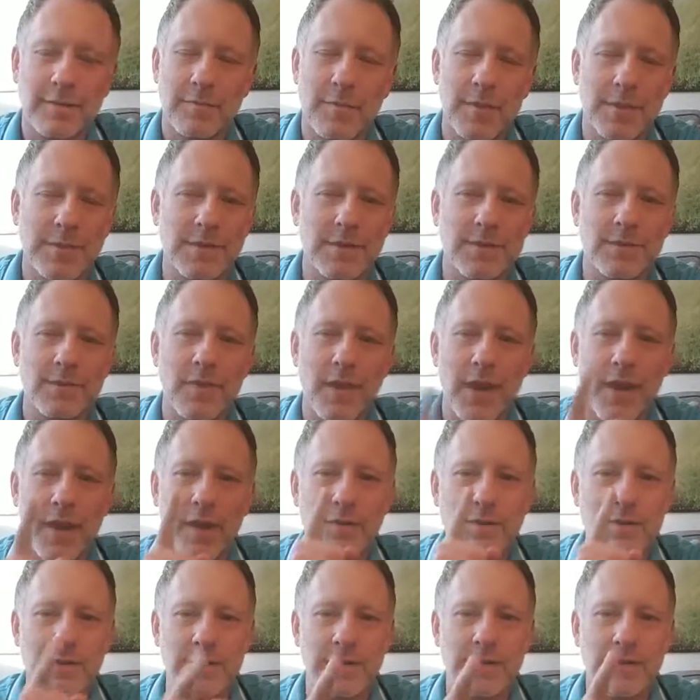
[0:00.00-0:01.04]
business
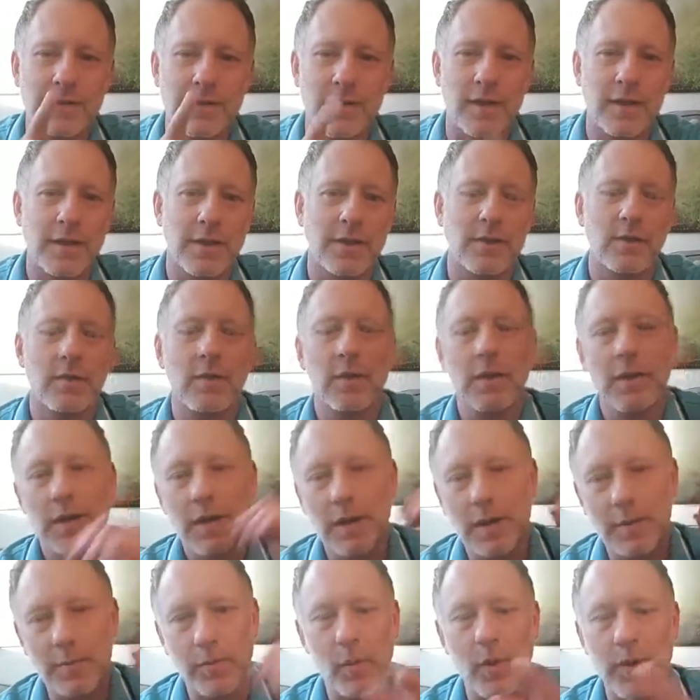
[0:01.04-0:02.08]
fails, it's on you.
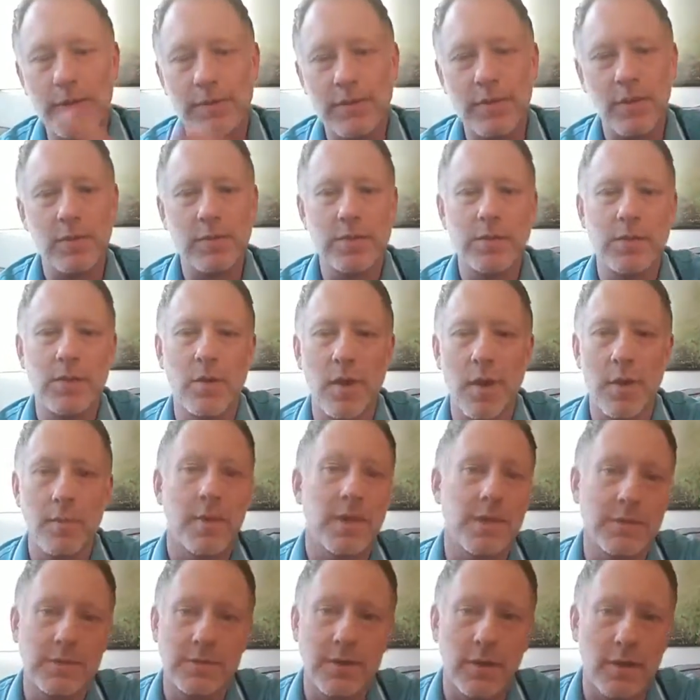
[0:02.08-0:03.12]
Employees don't show
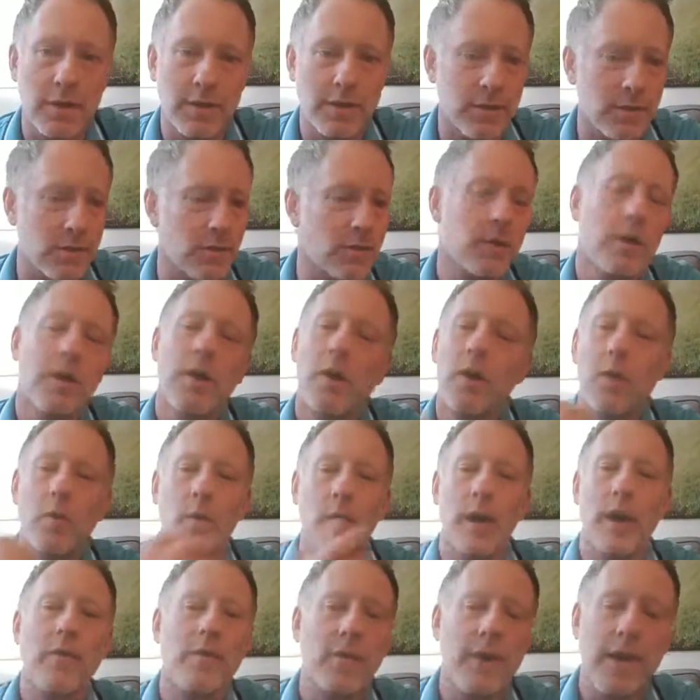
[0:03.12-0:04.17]
up, it's on you.
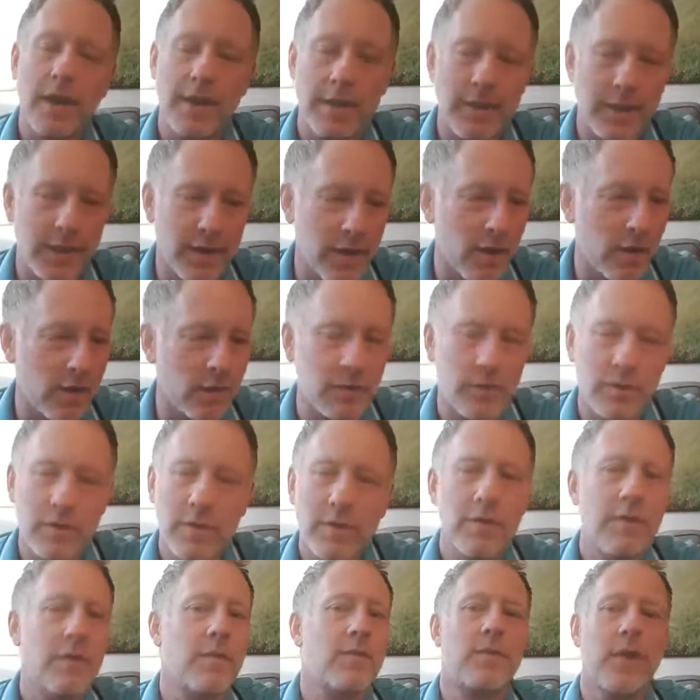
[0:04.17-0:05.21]
Whatever,
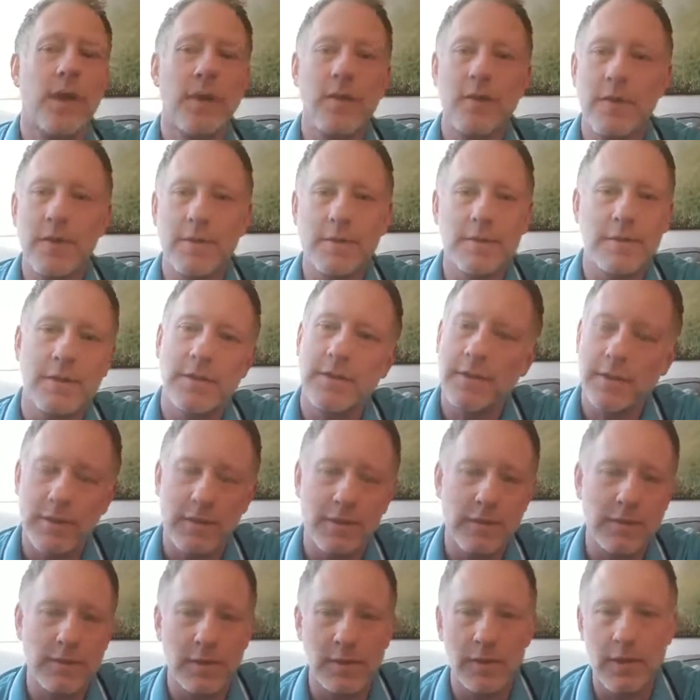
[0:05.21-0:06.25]
vendor
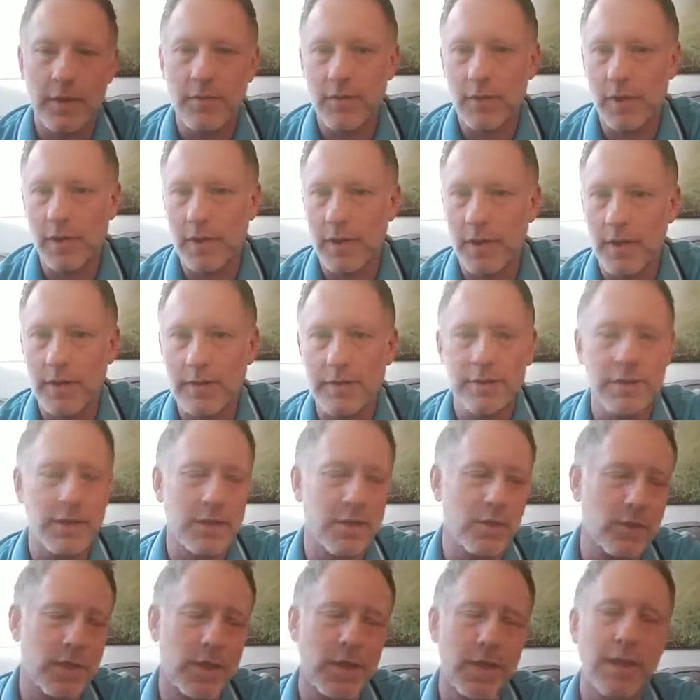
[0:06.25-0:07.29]
doesn't deliver the goods that
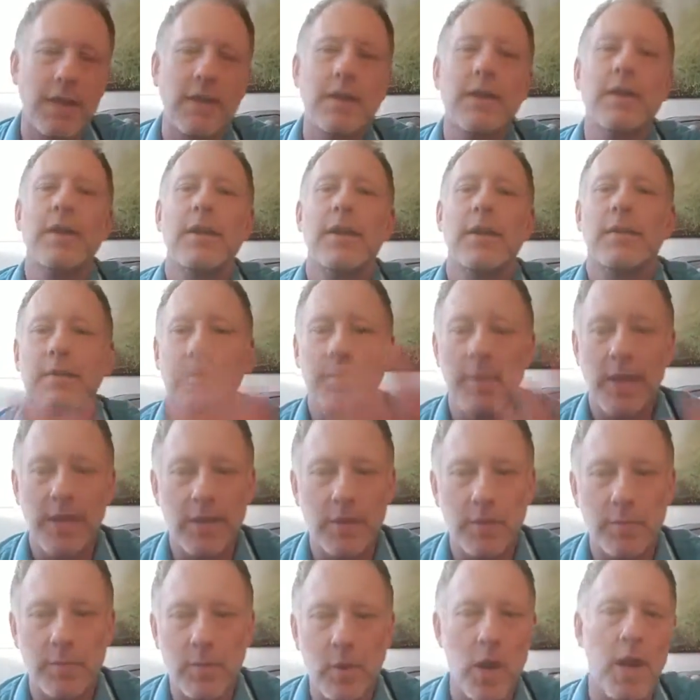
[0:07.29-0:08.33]
you need to make
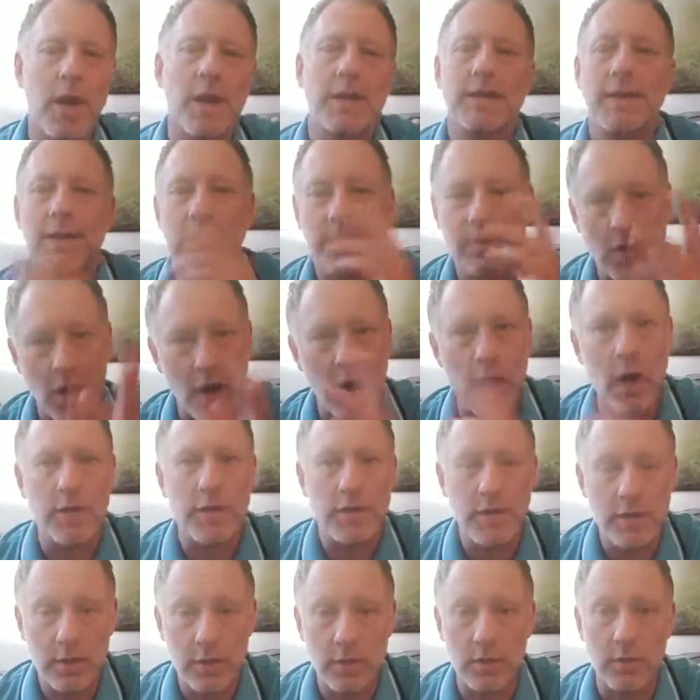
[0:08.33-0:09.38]
your product, it's
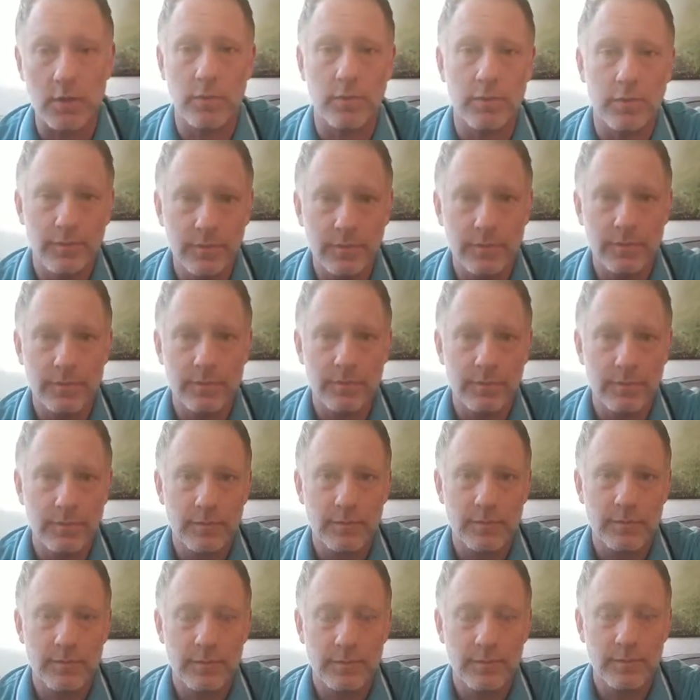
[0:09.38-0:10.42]
on you.
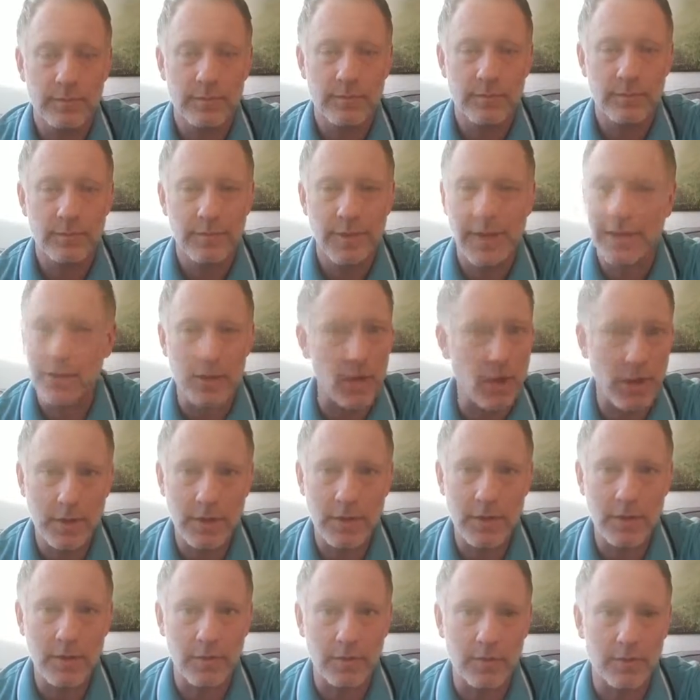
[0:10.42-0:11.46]
It's on
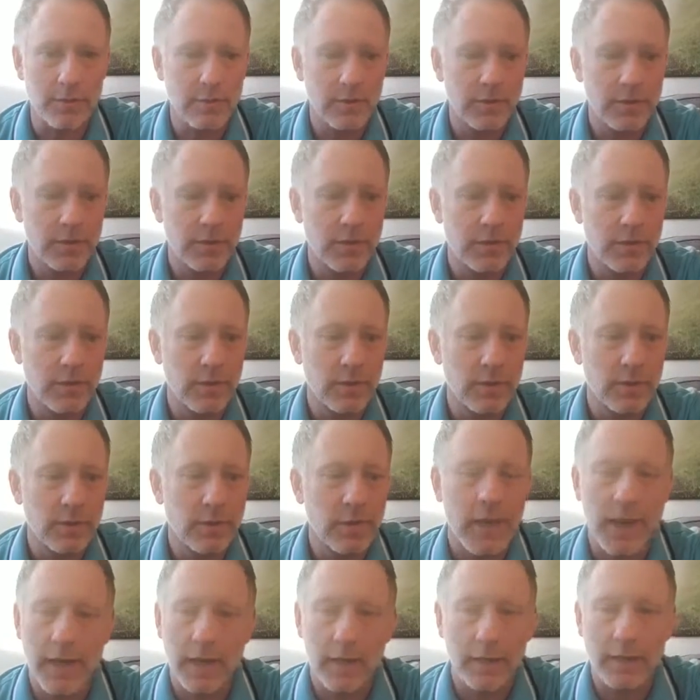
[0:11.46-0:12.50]
you.
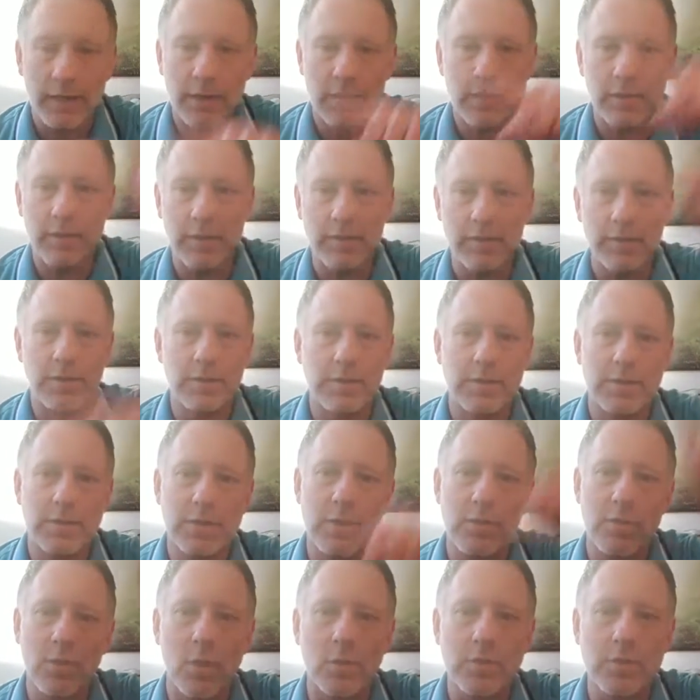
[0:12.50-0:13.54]
The
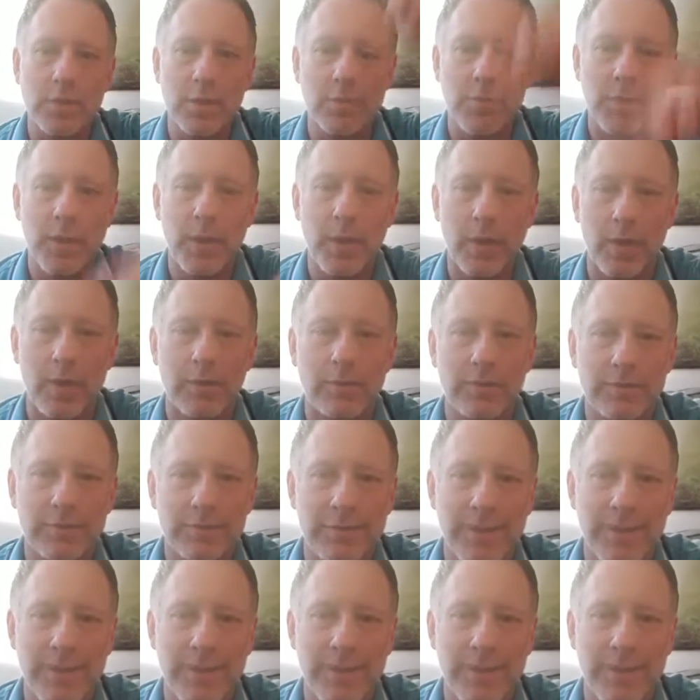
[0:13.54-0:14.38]
shit rolls uphill,